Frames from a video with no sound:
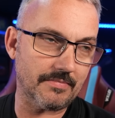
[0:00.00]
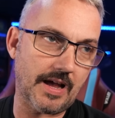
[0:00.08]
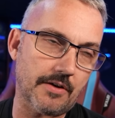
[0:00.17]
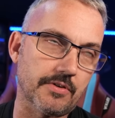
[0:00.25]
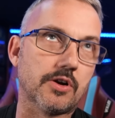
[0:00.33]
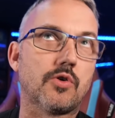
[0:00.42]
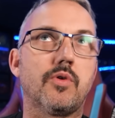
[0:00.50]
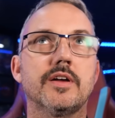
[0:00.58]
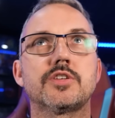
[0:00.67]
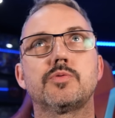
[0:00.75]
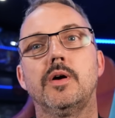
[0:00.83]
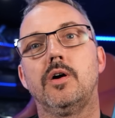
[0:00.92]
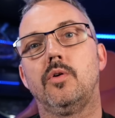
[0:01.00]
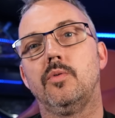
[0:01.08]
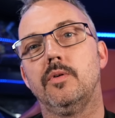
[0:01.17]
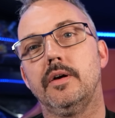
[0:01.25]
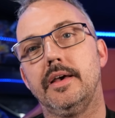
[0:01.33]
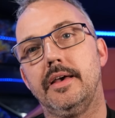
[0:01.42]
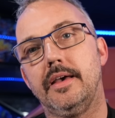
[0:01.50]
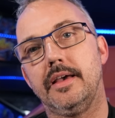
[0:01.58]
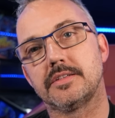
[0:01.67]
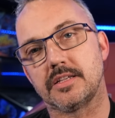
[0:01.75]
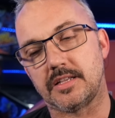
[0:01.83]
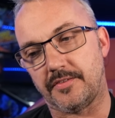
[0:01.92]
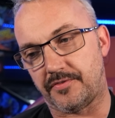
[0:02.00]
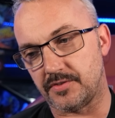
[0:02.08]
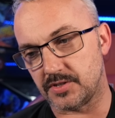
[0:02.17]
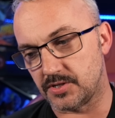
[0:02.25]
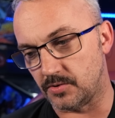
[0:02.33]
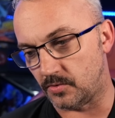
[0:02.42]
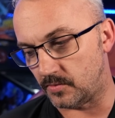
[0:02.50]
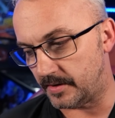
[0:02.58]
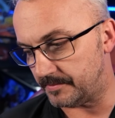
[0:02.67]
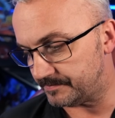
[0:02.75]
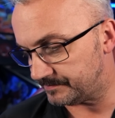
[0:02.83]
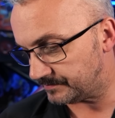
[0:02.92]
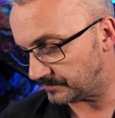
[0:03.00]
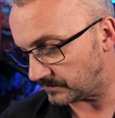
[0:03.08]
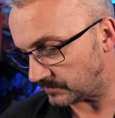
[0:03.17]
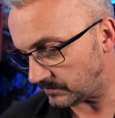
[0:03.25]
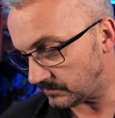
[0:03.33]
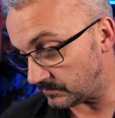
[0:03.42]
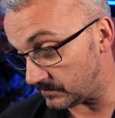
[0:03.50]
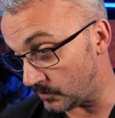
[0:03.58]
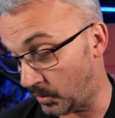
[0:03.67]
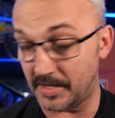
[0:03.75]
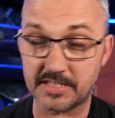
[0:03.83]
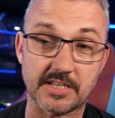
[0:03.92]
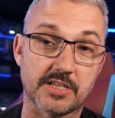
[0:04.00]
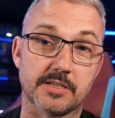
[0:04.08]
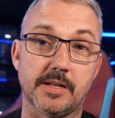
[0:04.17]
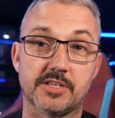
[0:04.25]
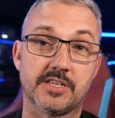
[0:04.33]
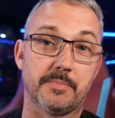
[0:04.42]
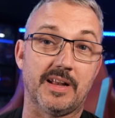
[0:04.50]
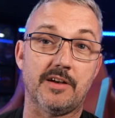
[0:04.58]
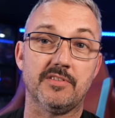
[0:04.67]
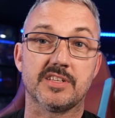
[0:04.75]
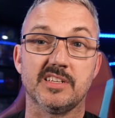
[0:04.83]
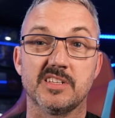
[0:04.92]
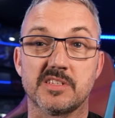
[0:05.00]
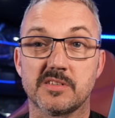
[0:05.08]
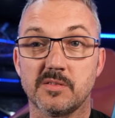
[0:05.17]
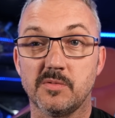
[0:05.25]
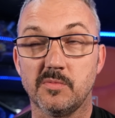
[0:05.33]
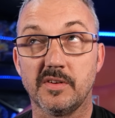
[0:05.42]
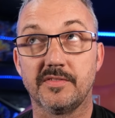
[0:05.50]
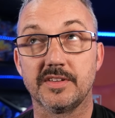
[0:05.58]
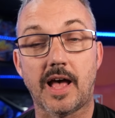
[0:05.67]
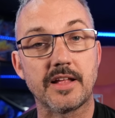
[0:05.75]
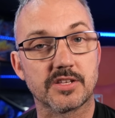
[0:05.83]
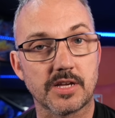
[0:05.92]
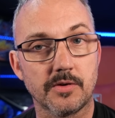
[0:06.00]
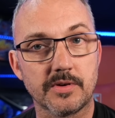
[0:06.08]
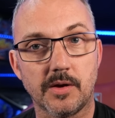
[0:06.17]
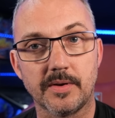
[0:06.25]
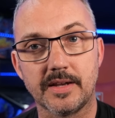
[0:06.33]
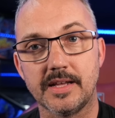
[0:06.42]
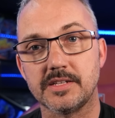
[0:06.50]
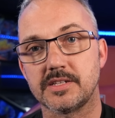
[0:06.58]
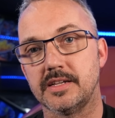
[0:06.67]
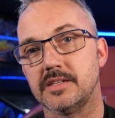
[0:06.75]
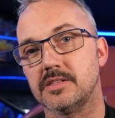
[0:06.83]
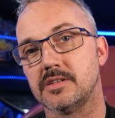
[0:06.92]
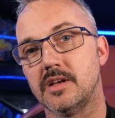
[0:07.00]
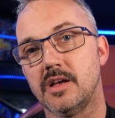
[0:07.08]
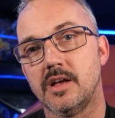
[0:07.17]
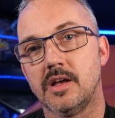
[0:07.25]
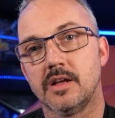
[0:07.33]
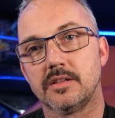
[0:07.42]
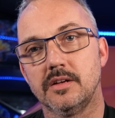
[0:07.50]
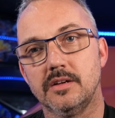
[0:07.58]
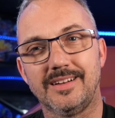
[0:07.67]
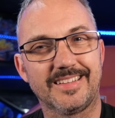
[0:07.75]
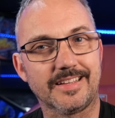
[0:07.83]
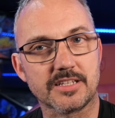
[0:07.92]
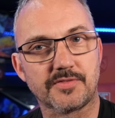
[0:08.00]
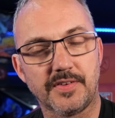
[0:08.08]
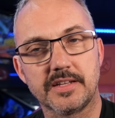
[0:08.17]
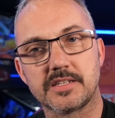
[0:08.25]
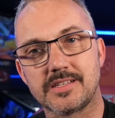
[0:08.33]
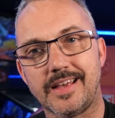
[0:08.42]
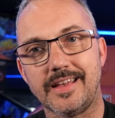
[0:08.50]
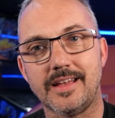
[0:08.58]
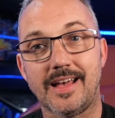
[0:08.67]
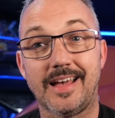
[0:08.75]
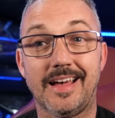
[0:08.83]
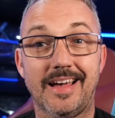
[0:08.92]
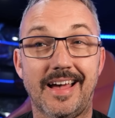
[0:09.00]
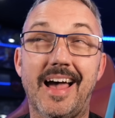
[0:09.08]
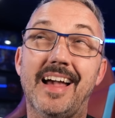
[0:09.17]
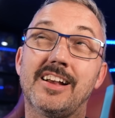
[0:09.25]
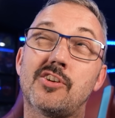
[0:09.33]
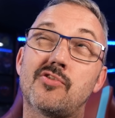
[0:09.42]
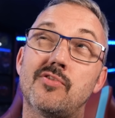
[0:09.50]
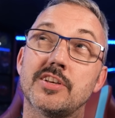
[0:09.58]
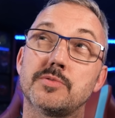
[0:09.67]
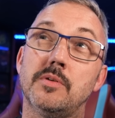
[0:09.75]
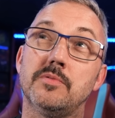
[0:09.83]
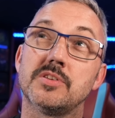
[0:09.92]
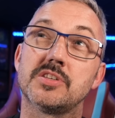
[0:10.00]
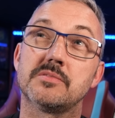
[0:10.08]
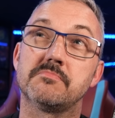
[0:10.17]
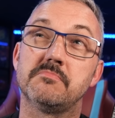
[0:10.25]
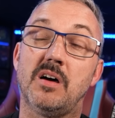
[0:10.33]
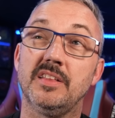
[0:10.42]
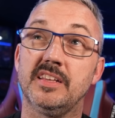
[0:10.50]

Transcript: Aaron Cresswell is a different story. Well, I guess there's some similarities with Antonio in that sense, that I think it's fair to say uh, Cresswell was, I